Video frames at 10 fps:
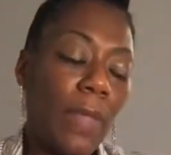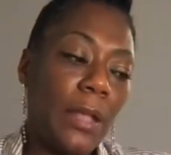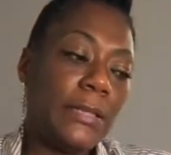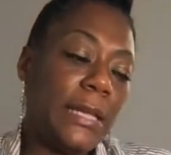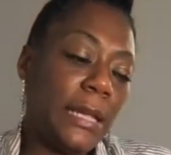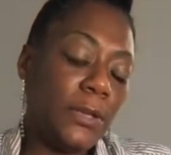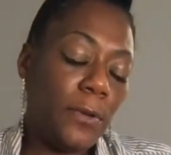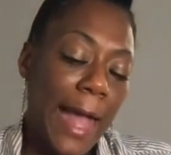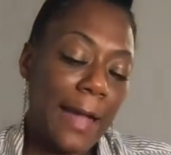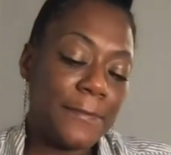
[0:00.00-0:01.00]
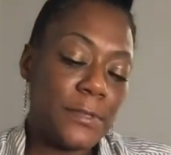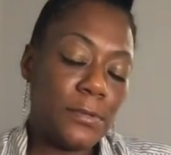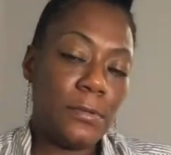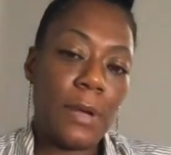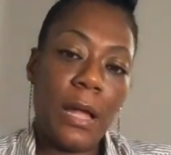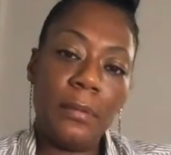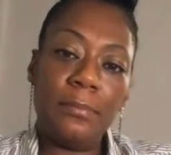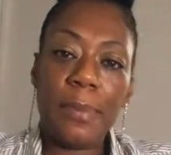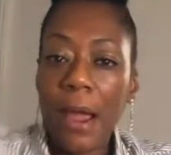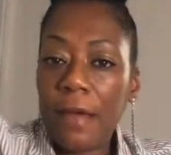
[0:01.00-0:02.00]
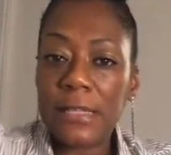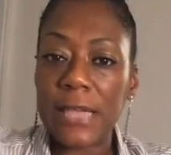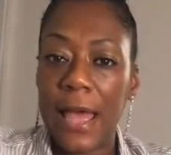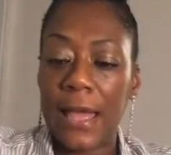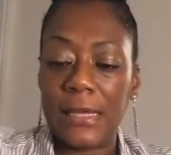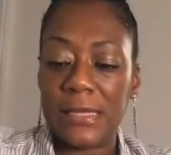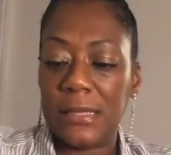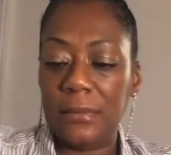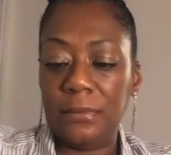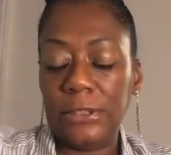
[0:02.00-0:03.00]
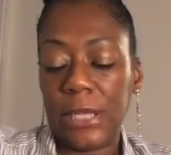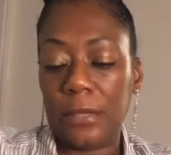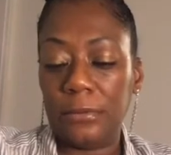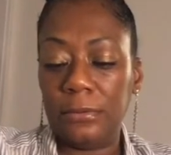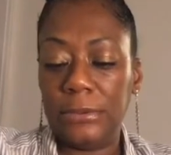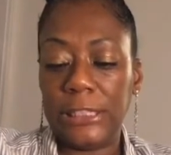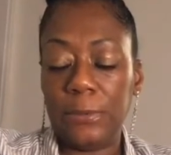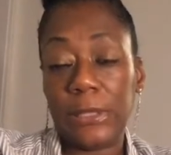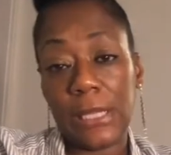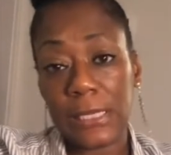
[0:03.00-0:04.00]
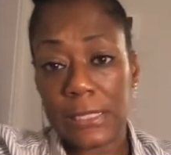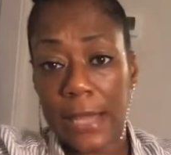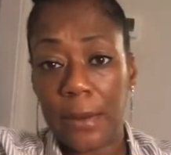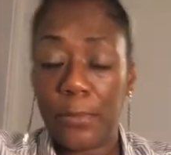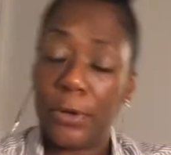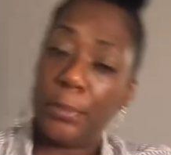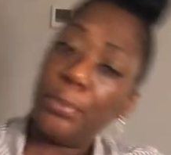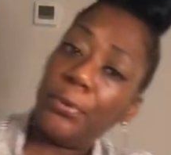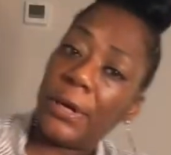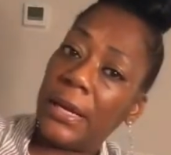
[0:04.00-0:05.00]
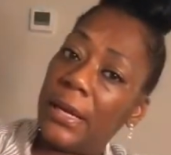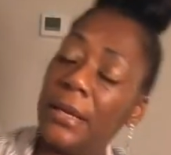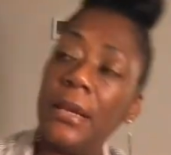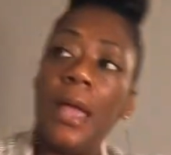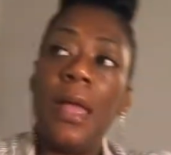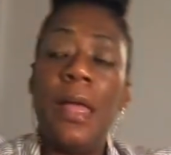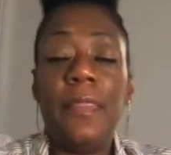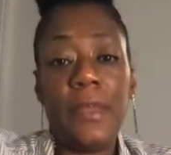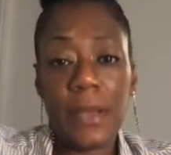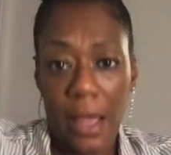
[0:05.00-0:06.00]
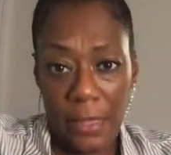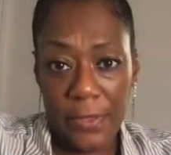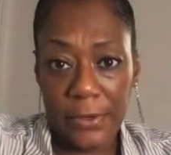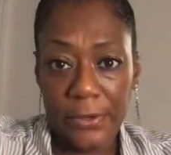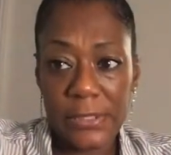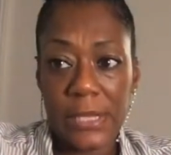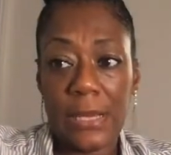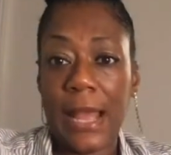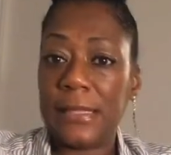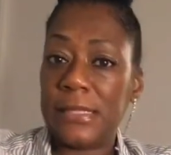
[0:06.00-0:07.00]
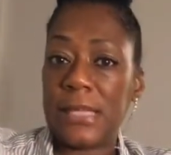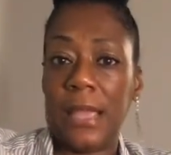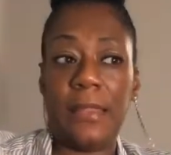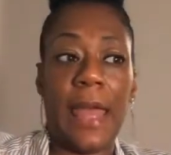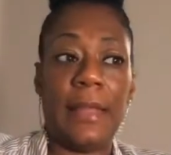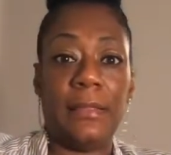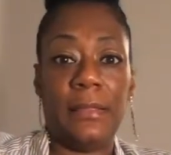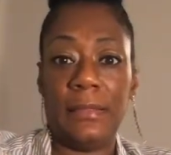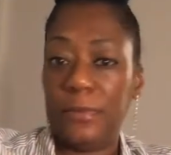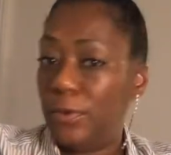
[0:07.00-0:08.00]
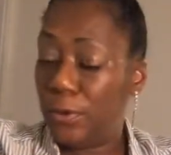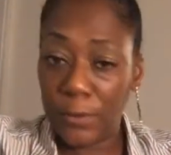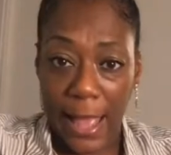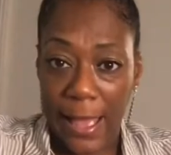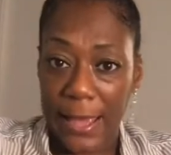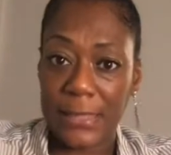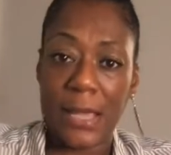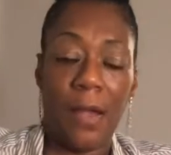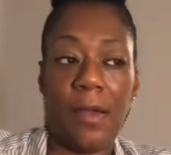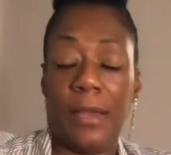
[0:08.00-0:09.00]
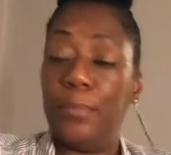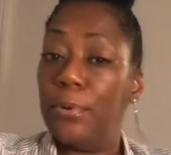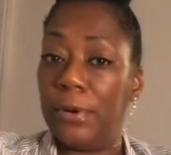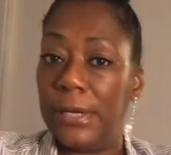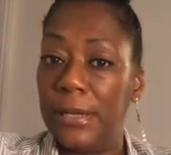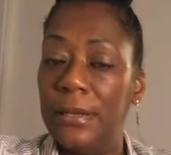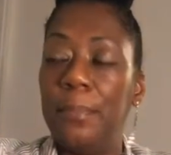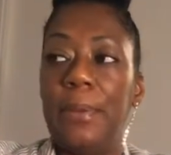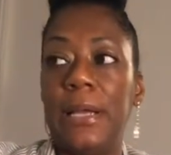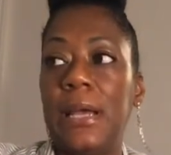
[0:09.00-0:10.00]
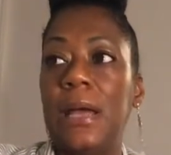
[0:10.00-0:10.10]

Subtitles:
yeah, you have to prioritize and deal with things that are more important than others. And not to say that you guys aren't important, but